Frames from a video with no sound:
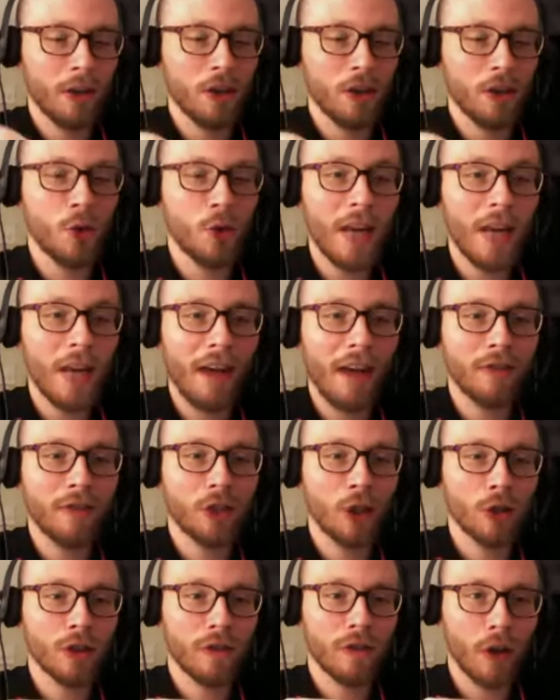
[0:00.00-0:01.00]
I mean,
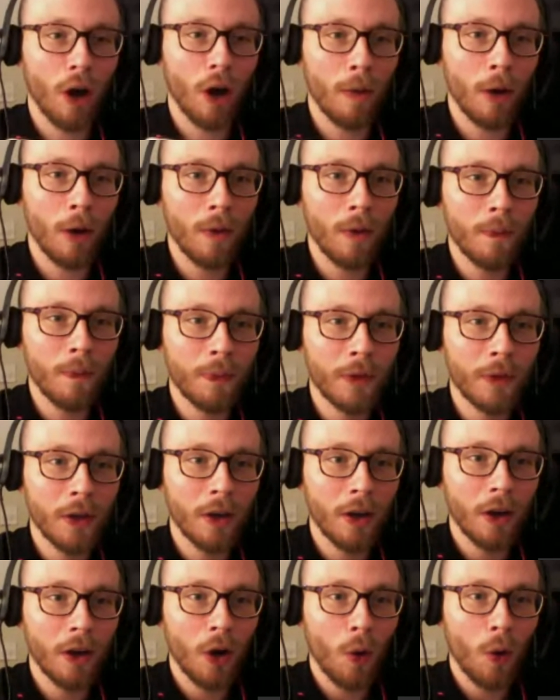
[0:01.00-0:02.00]
do we have
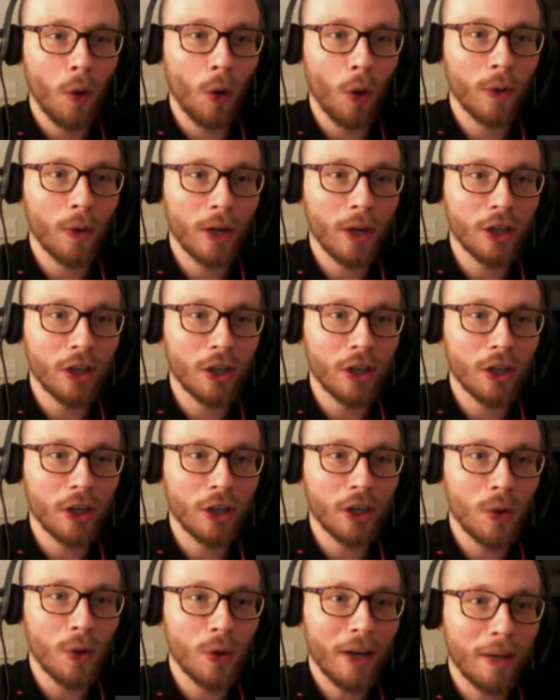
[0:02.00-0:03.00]
Joseph Yobo?
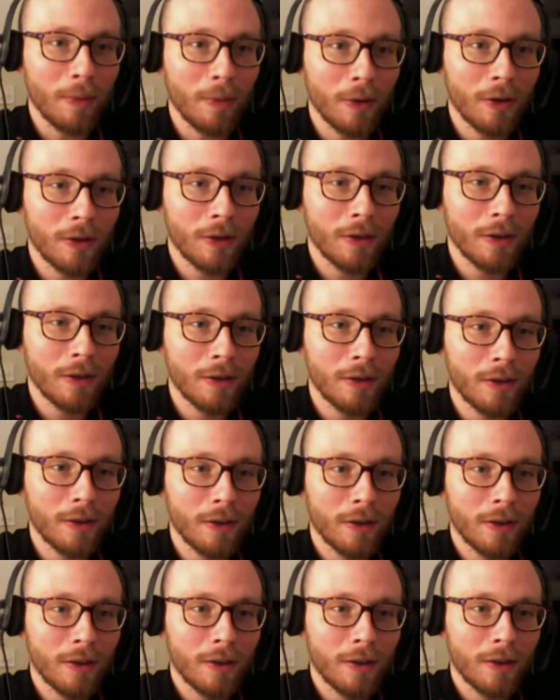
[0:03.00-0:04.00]
What are we going to do
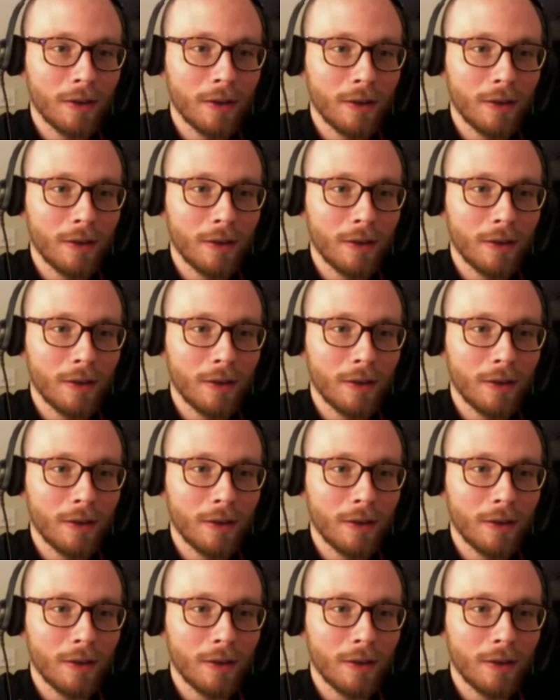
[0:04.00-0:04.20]
without him?